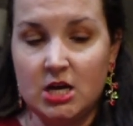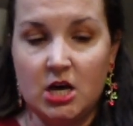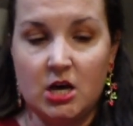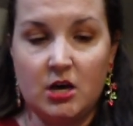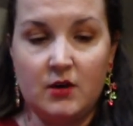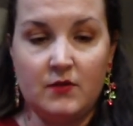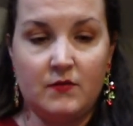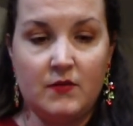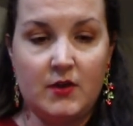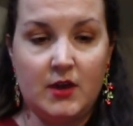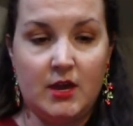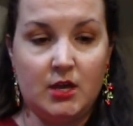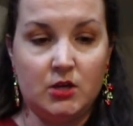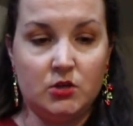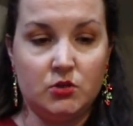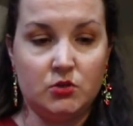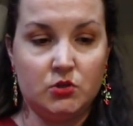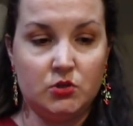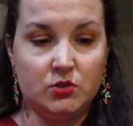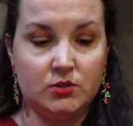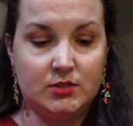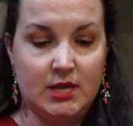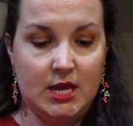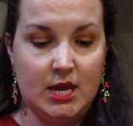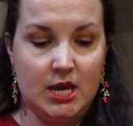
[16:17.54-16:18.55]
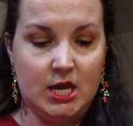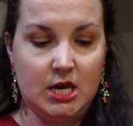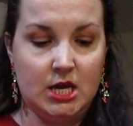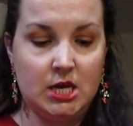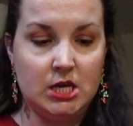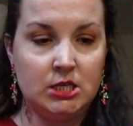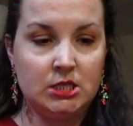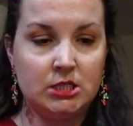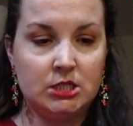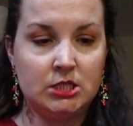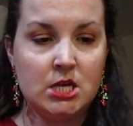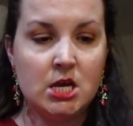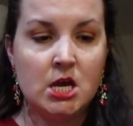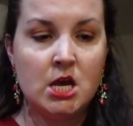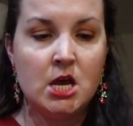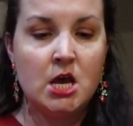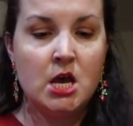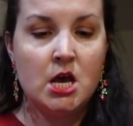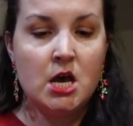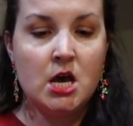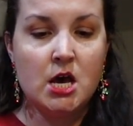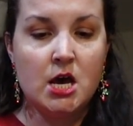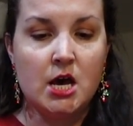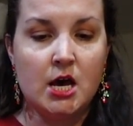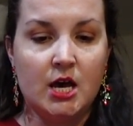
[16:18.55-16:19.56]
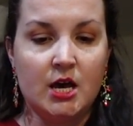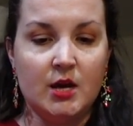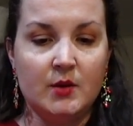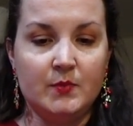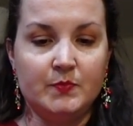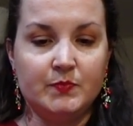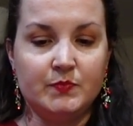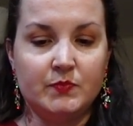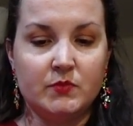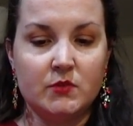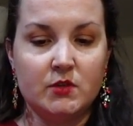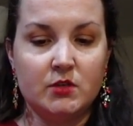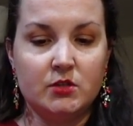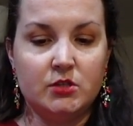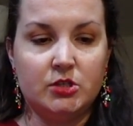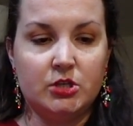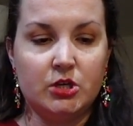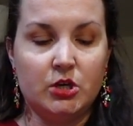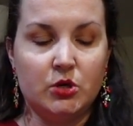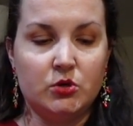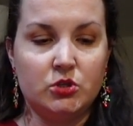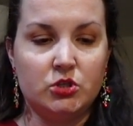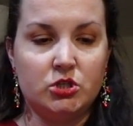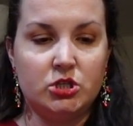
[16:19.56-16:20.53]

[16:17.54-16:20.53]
of Andrew's aunt. So